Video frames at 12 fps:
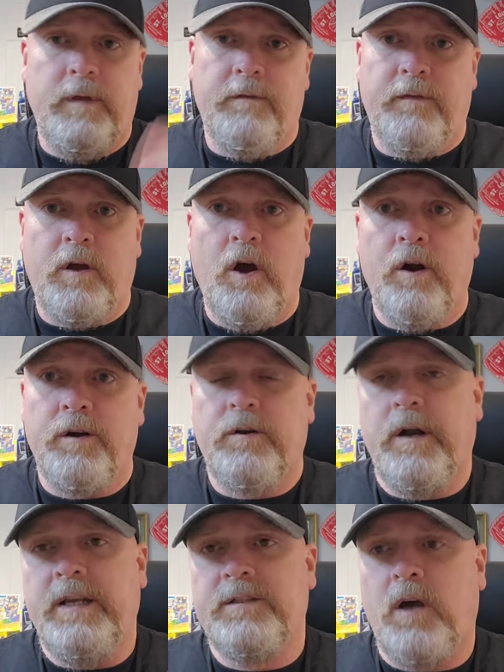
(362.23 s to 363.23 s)
If a card
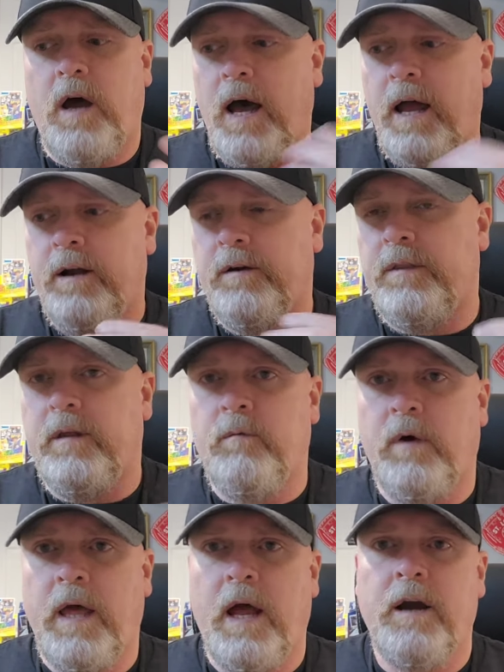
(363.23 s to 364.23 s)
grades higher than
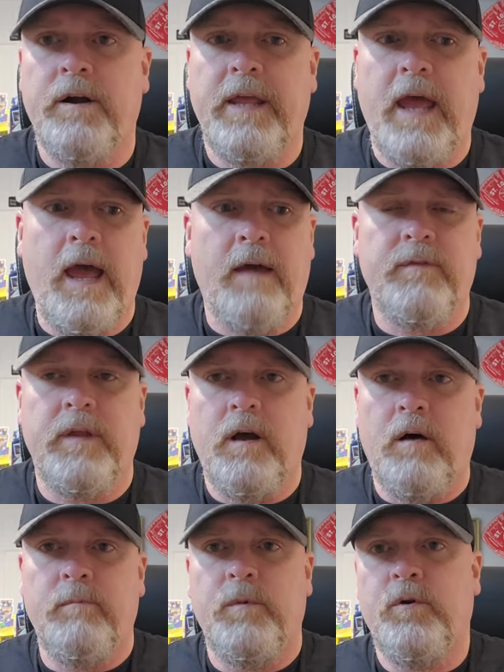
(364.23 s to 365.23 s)
what I already have, then
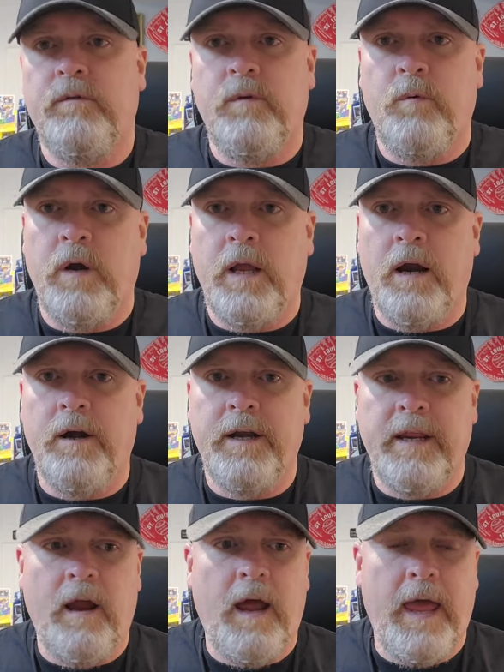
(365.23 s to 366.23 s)
I'll move the one I
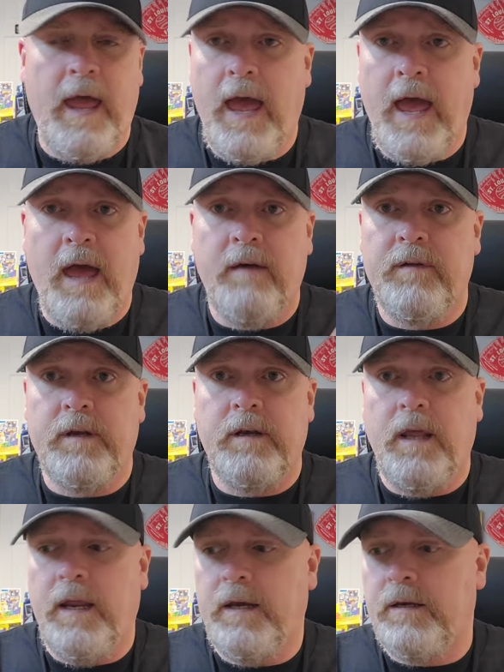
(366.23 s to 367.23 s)
already have
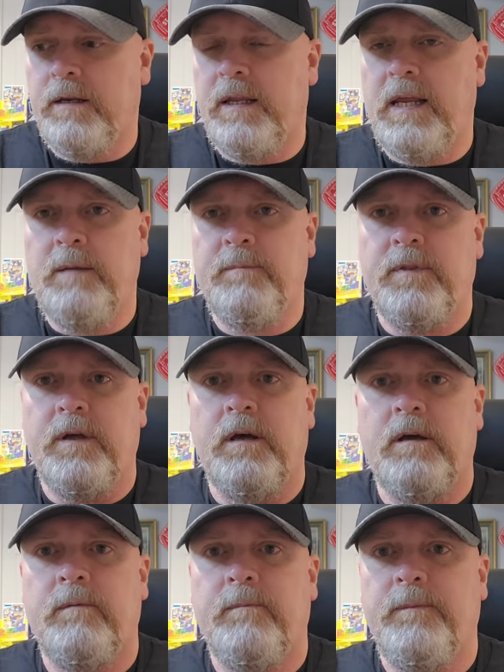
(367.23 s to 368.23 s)
and keep
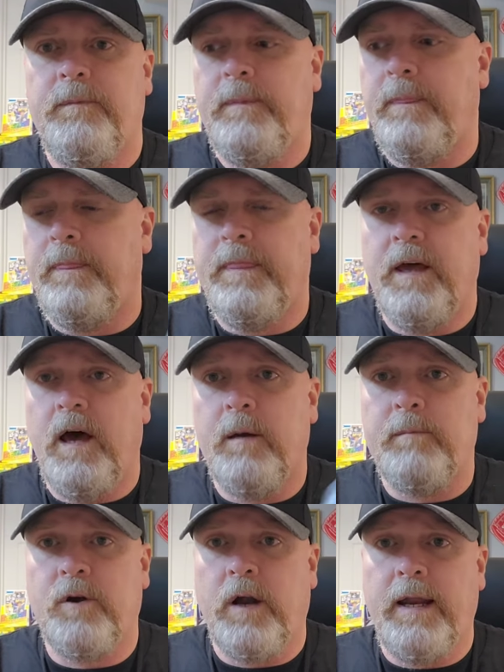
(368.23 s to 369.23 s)
the
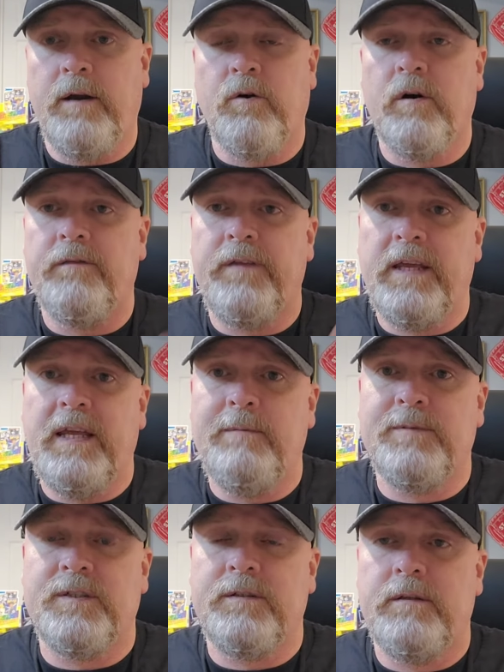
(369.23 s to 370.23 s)
upgrade. Or if
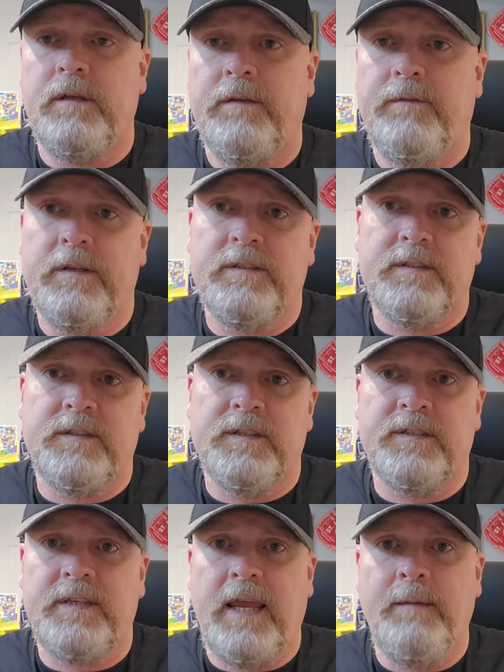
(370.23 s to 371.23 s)
it's the
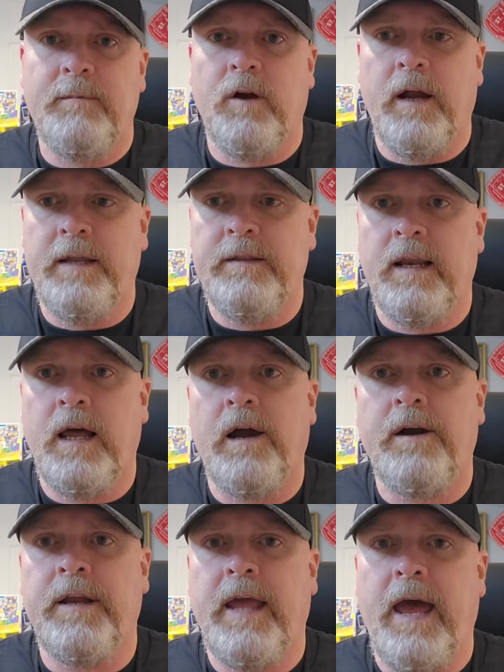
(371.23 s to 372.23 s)
same grade that I
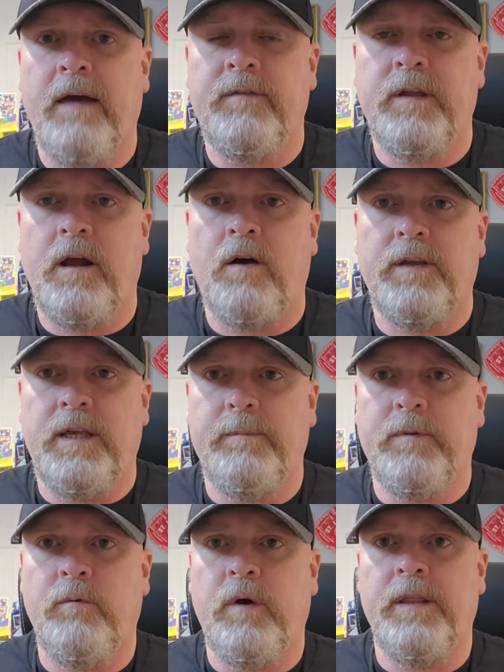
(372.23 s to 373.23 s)
already have, then I'll
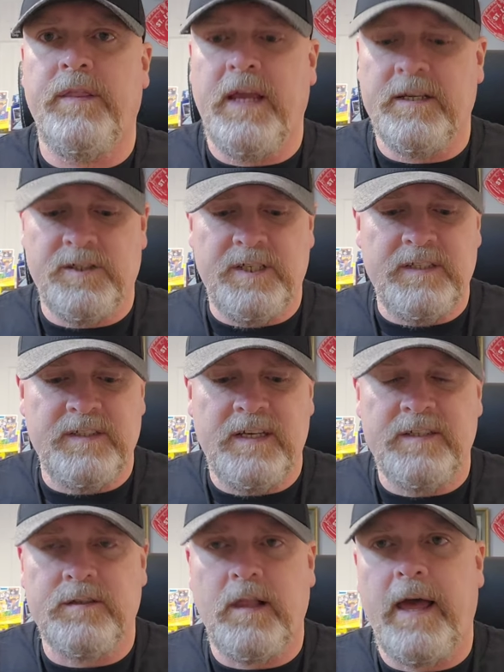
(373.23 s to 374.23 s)
keep the one in the
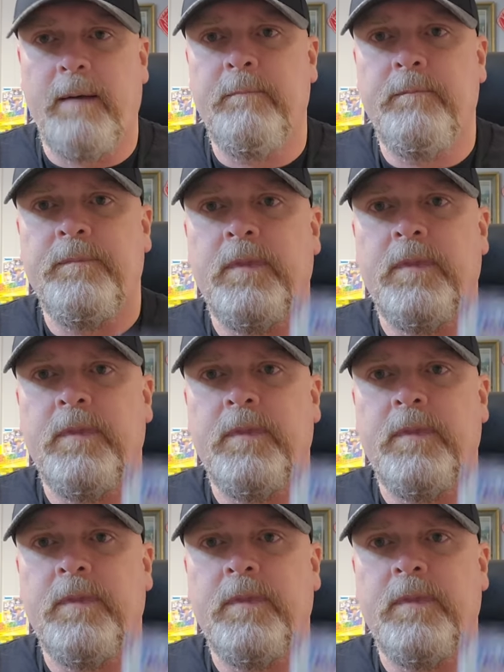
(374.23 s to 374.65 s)
SGC slab.